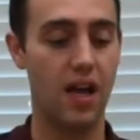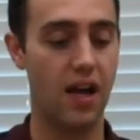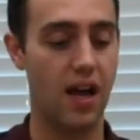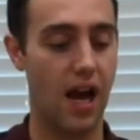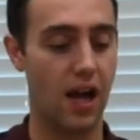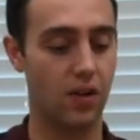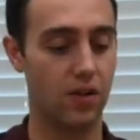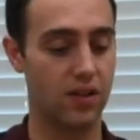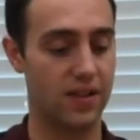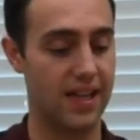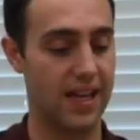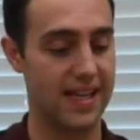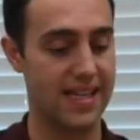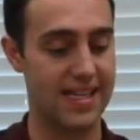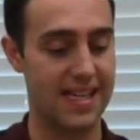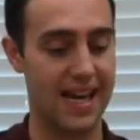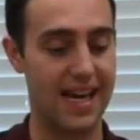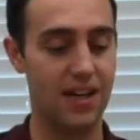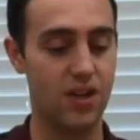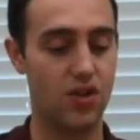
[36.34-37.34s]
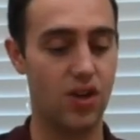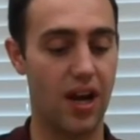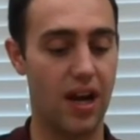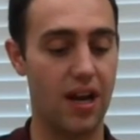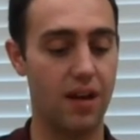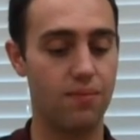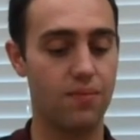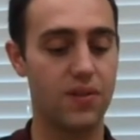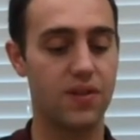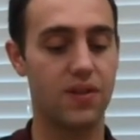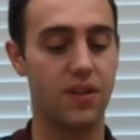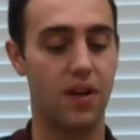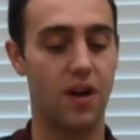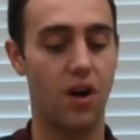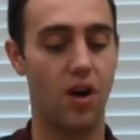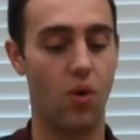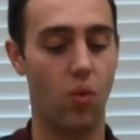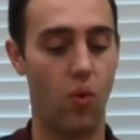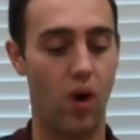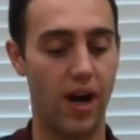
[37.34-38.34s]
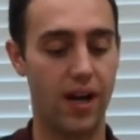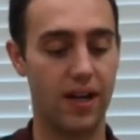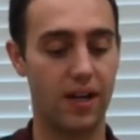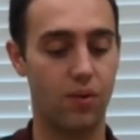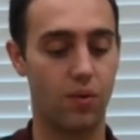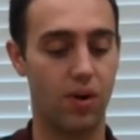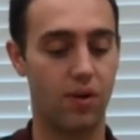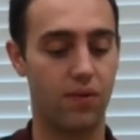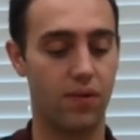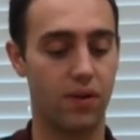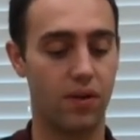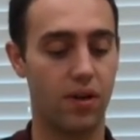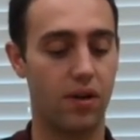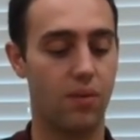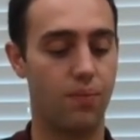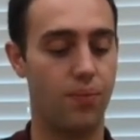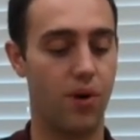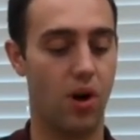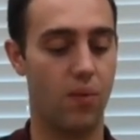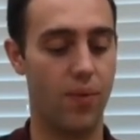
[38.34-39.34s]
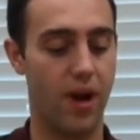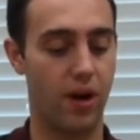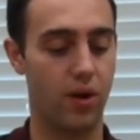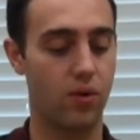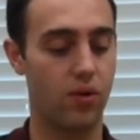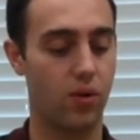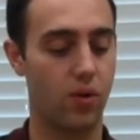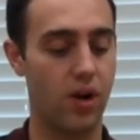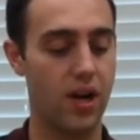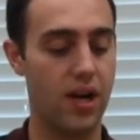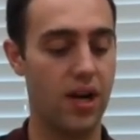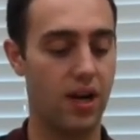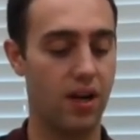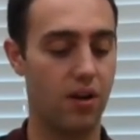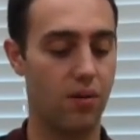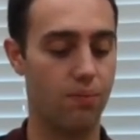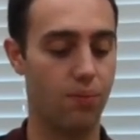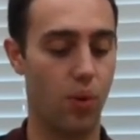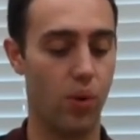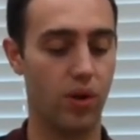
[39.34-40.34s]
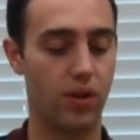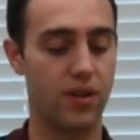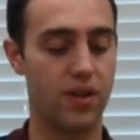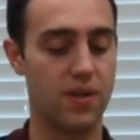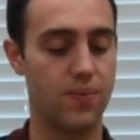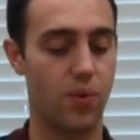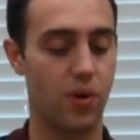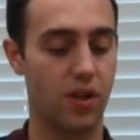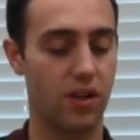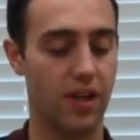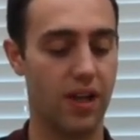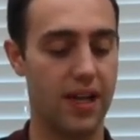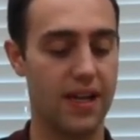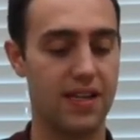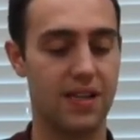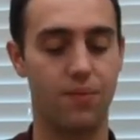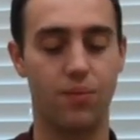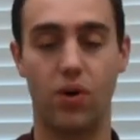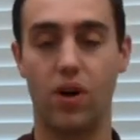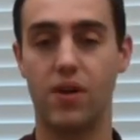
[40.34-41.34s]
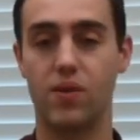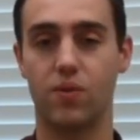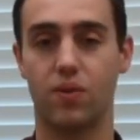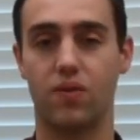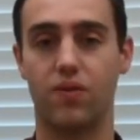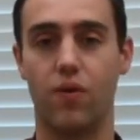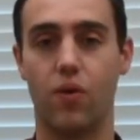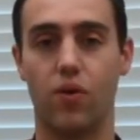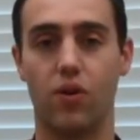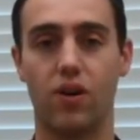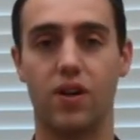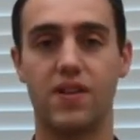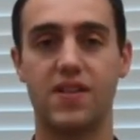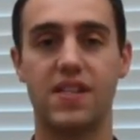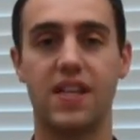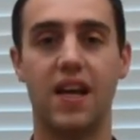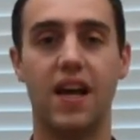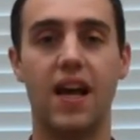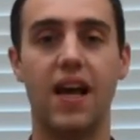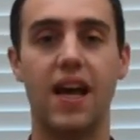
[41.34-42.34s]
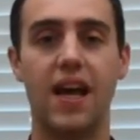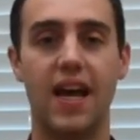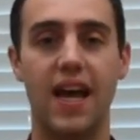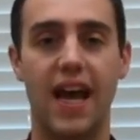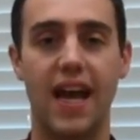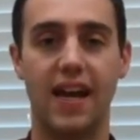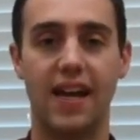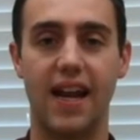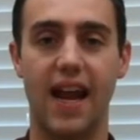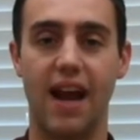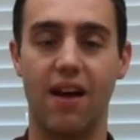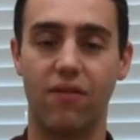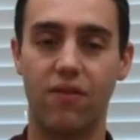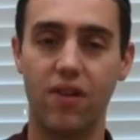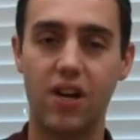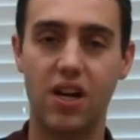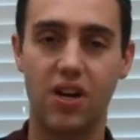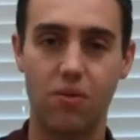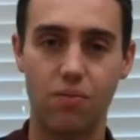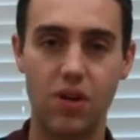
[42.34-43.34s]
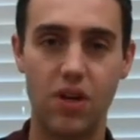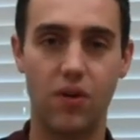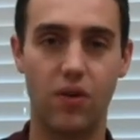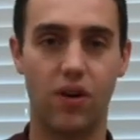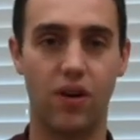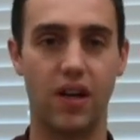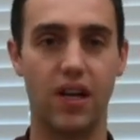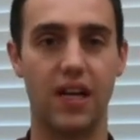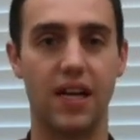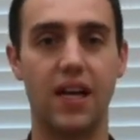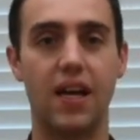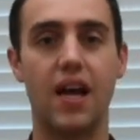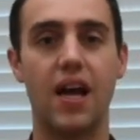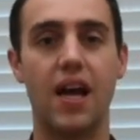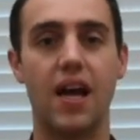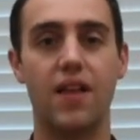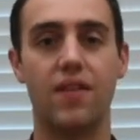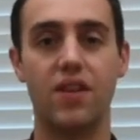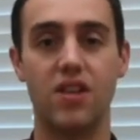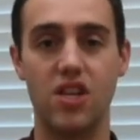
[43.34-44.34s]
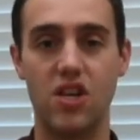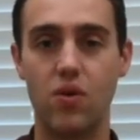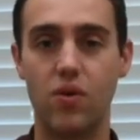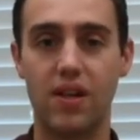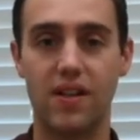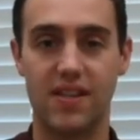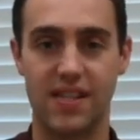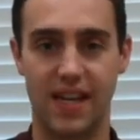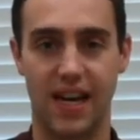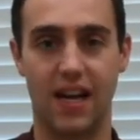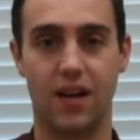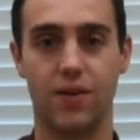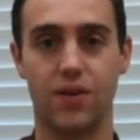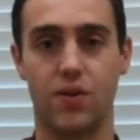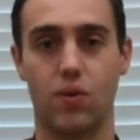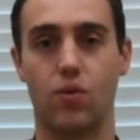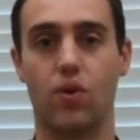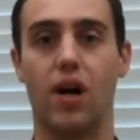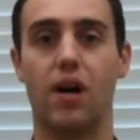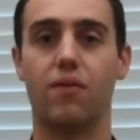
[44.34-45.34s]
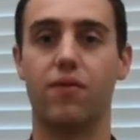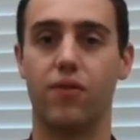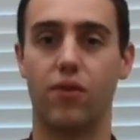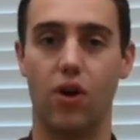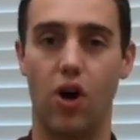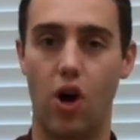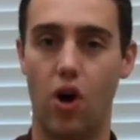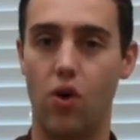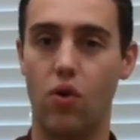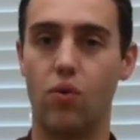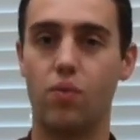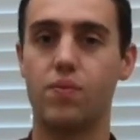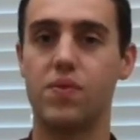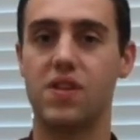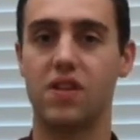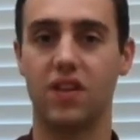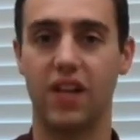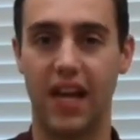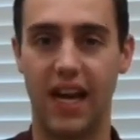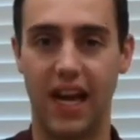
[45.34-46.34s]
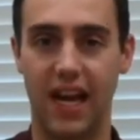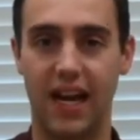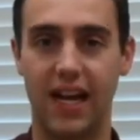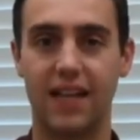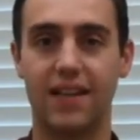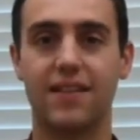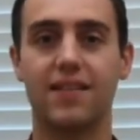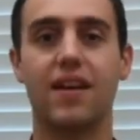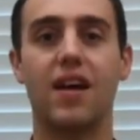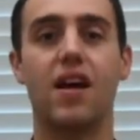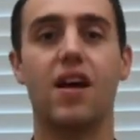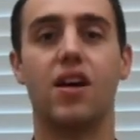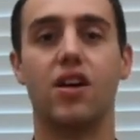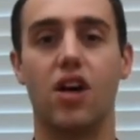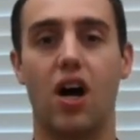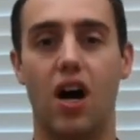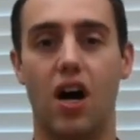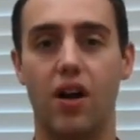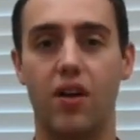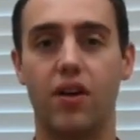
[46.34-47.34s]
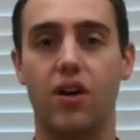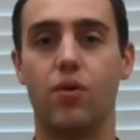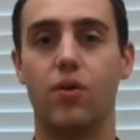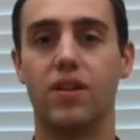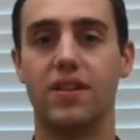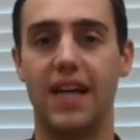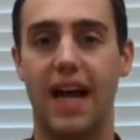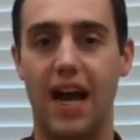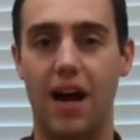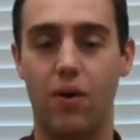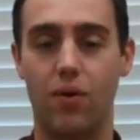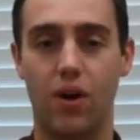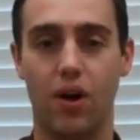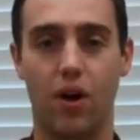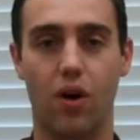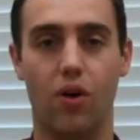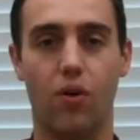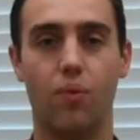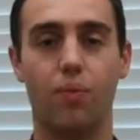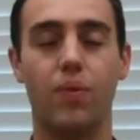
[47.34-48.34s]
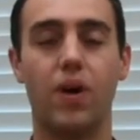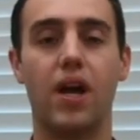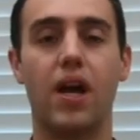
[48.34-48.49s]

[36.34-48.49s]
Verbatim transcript: I looked at St. James, Winding River, Palmetto Creek, Boiling Spring Lakes, and Brunswick Forest. And in every community, the unit sales were up for homes, land, condo, and townhome.